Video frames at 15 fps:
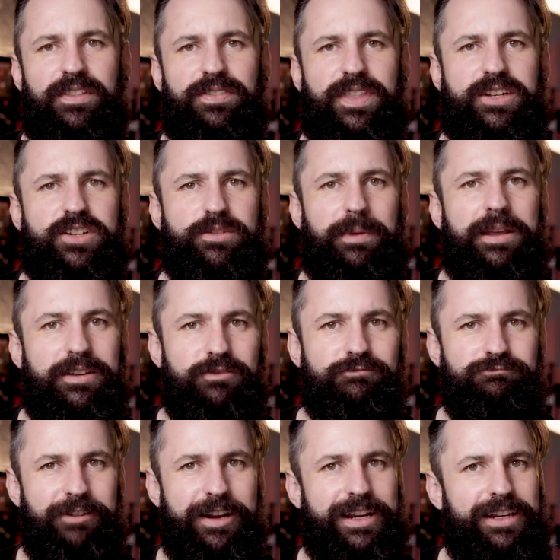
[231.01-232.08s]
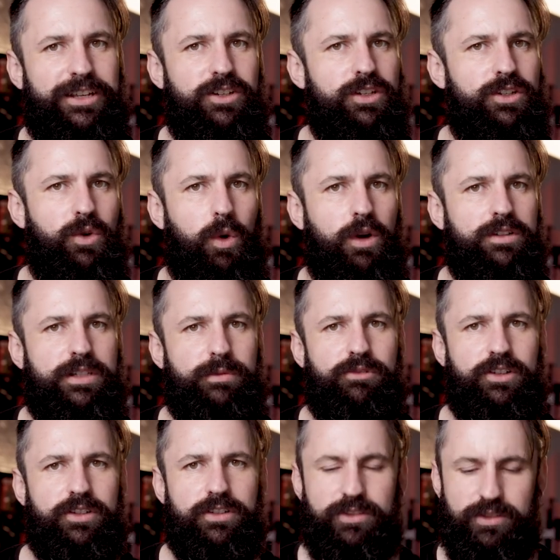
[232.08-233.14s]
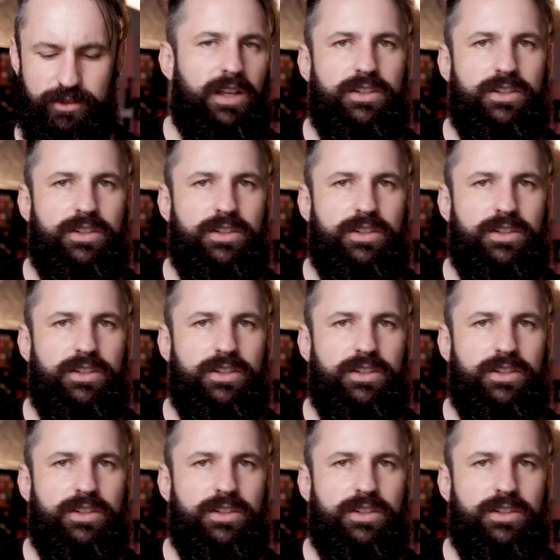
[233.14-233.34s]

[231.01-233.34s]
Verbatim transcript: They just make really good quality products.